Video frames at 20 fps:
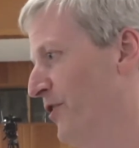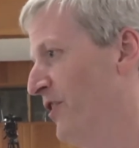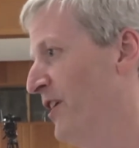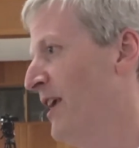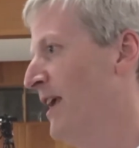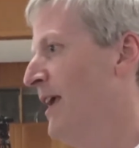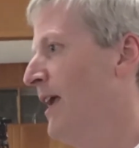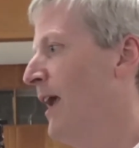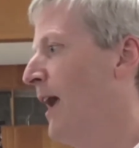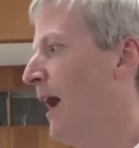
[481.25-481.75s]
I
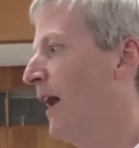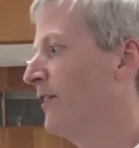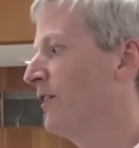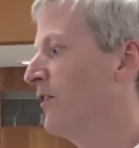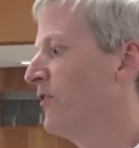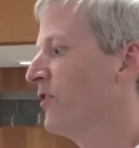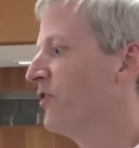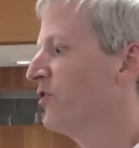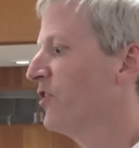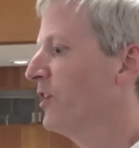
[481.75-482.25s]
don't know. And
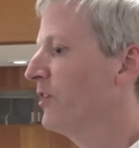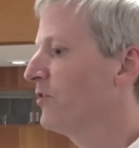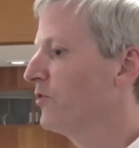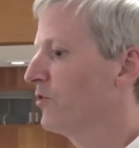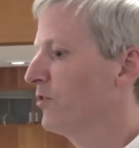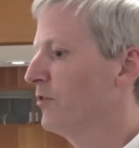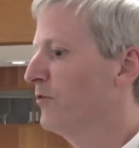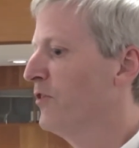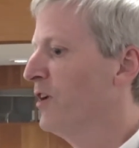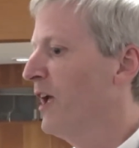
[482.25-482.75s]
in the
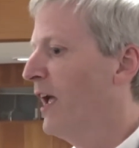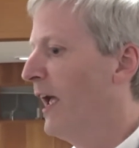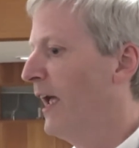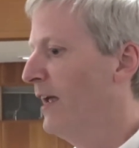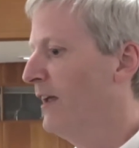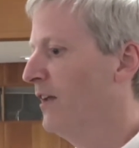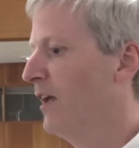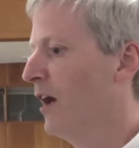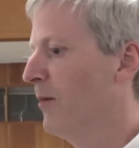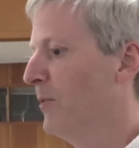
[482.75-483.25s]
sense of,
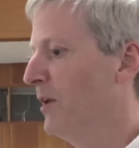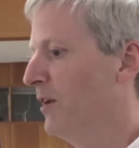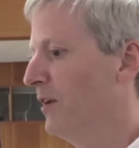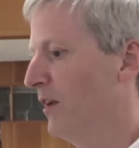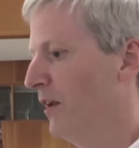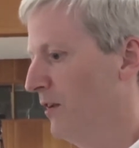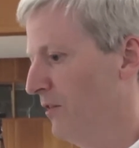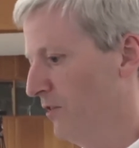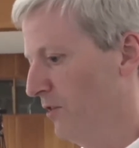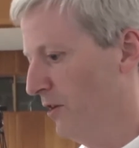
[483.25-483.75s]
I mean,
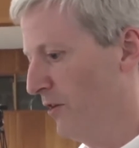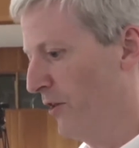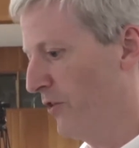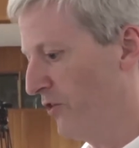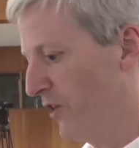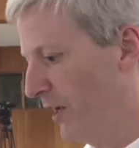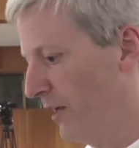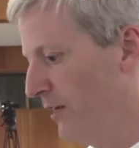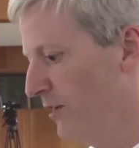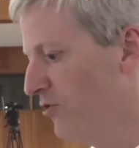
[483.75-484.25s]
you know,
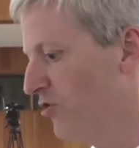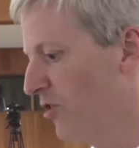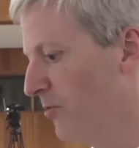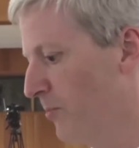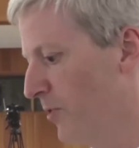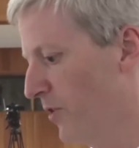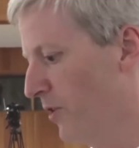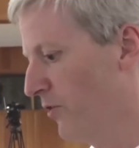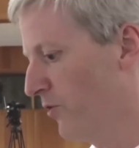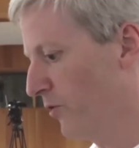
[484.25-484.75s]
there's
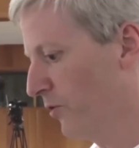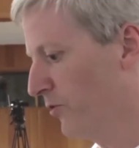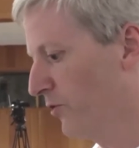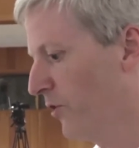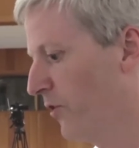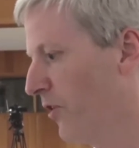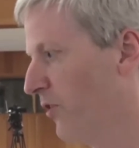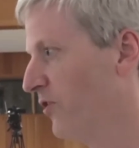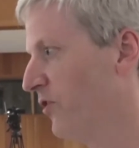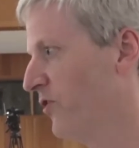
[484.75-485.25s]
aging, but there's
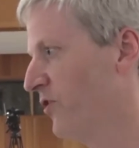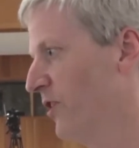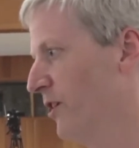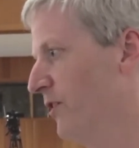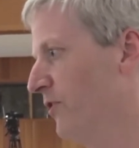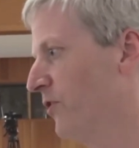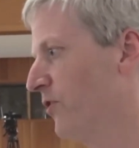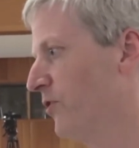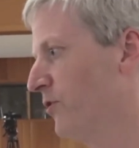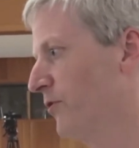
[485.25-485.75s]
also the
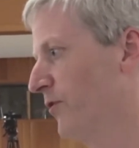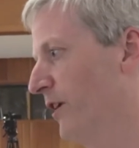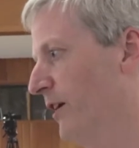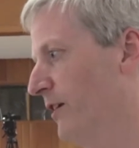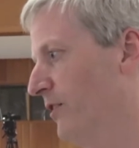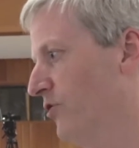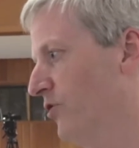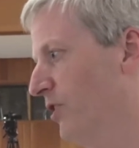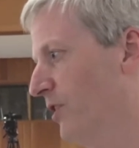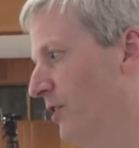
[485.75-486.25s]
diseases of
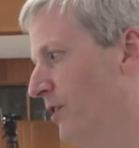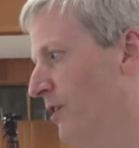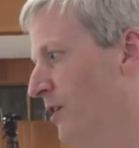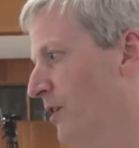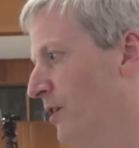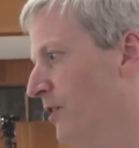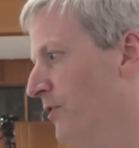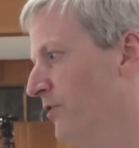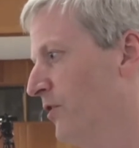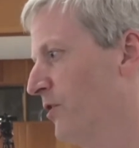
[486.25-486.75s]
aging.
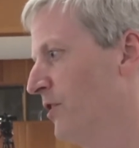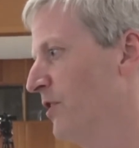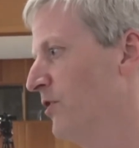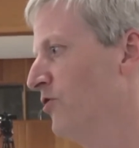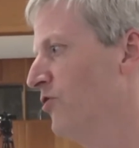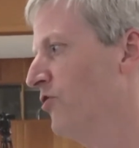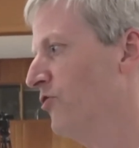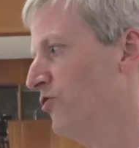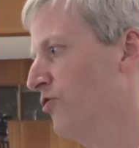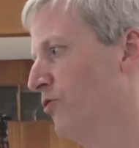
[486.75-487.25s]
So can
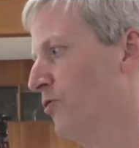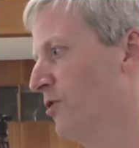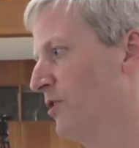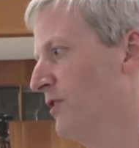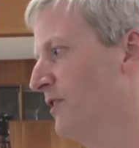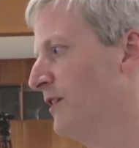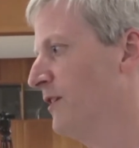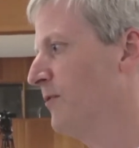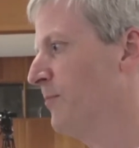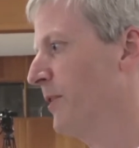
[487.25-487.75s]
you just talk
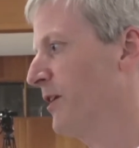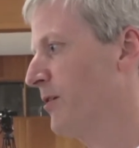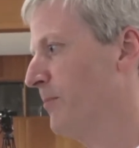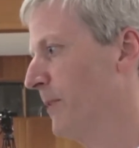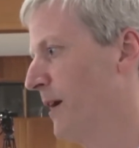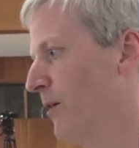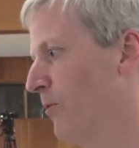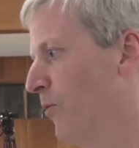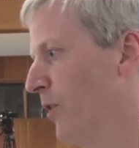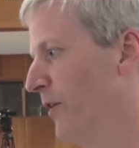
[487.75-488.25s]
a little bit
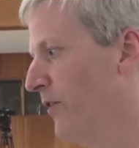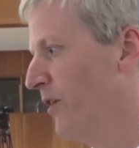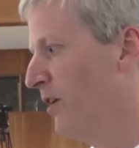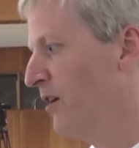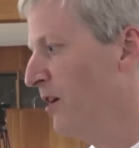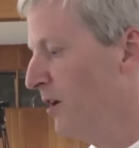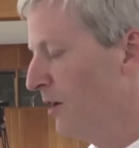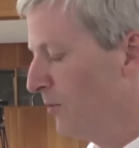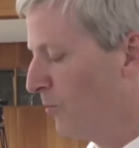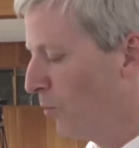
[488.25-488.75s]
about
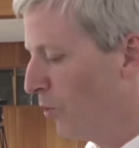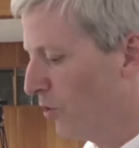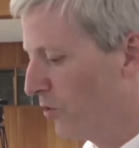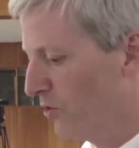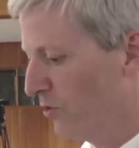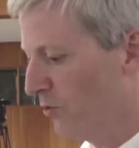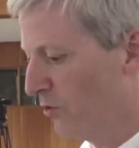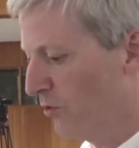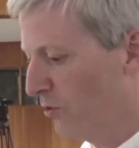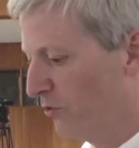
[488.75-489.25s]
whether
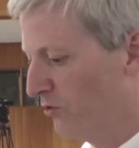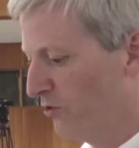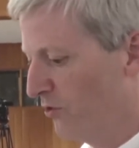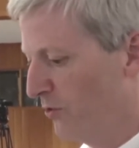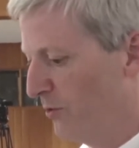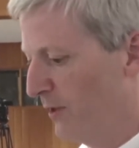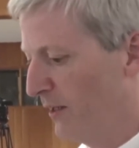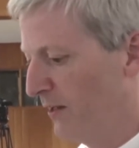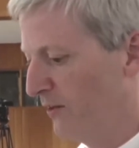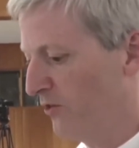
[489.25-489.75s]
what you're
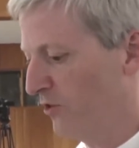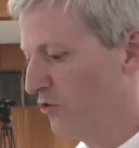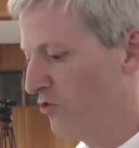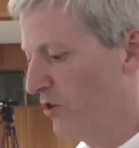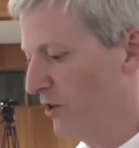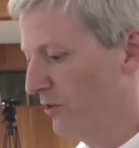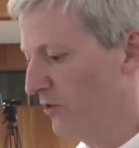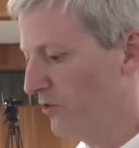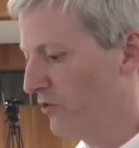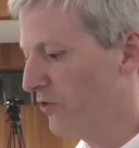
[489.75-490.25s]
doing
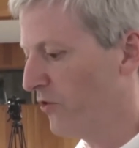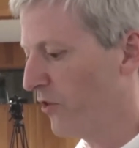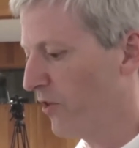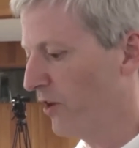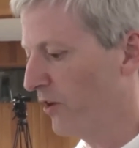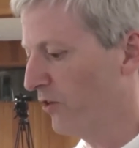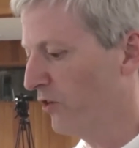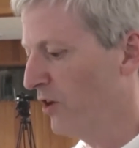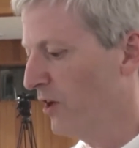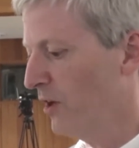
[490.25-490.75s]
suggests
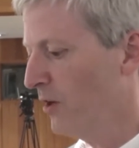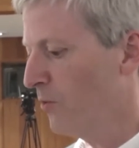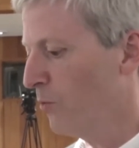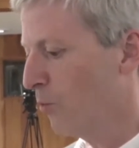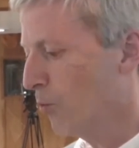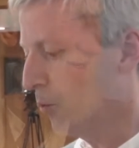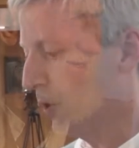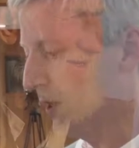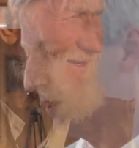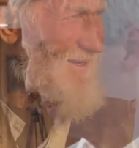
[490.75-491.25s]
that
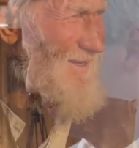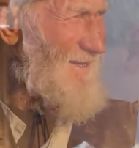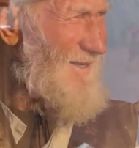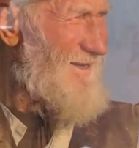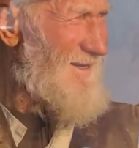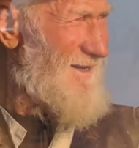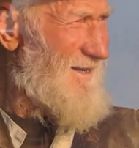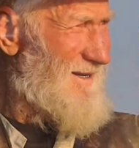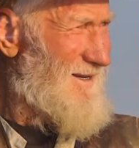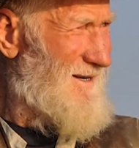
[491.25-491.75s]
we
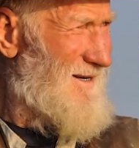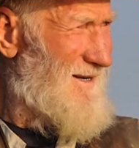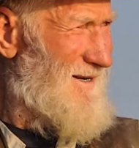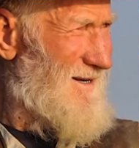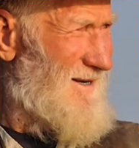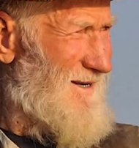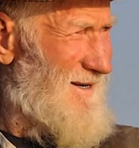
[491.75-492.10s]
can live